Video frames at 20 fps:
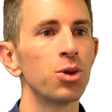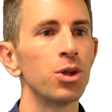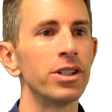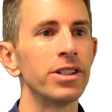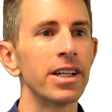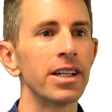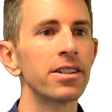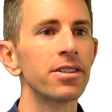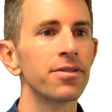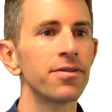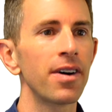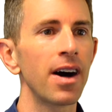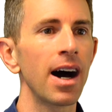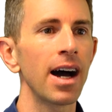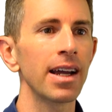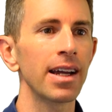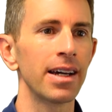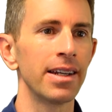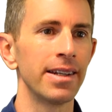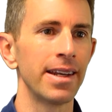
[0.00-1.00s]
to
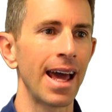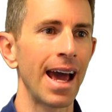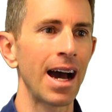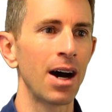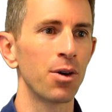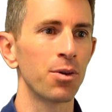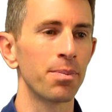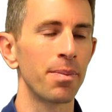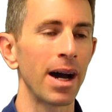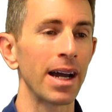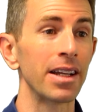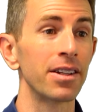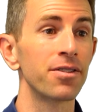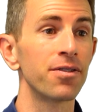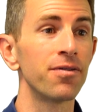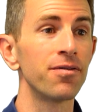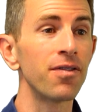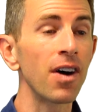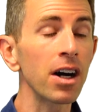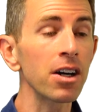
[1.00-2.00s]
identify a noun by its
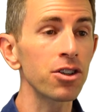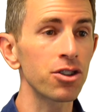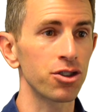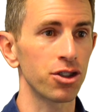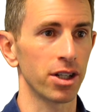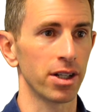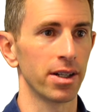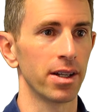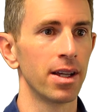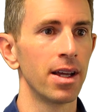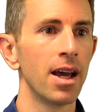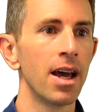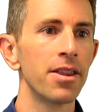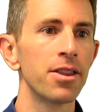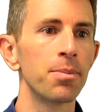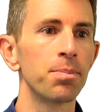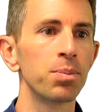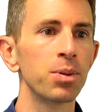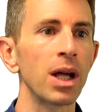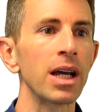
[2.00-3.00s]
function,
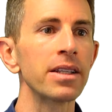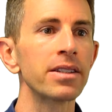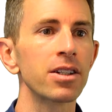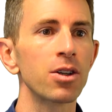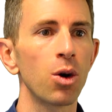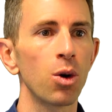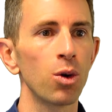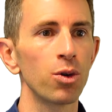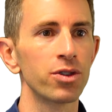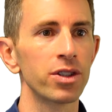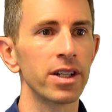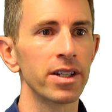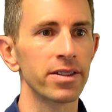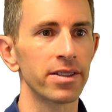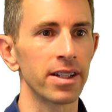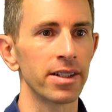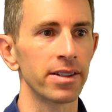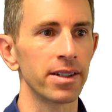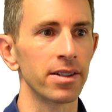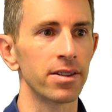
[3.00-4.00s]
the place it holds in a
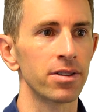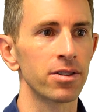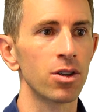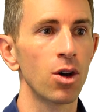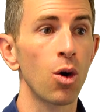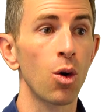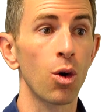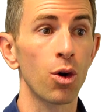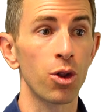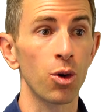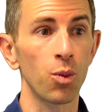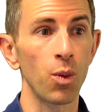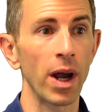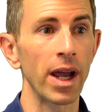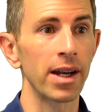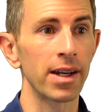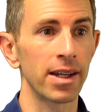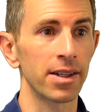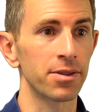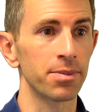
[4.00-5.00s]
sentence, or the
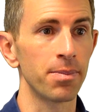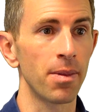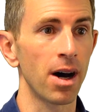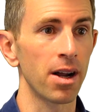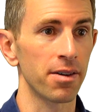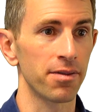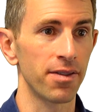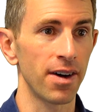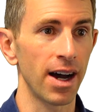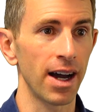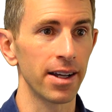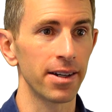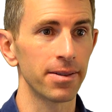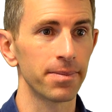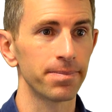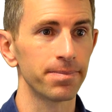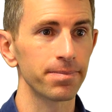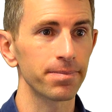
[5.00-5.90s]
way it gets modified.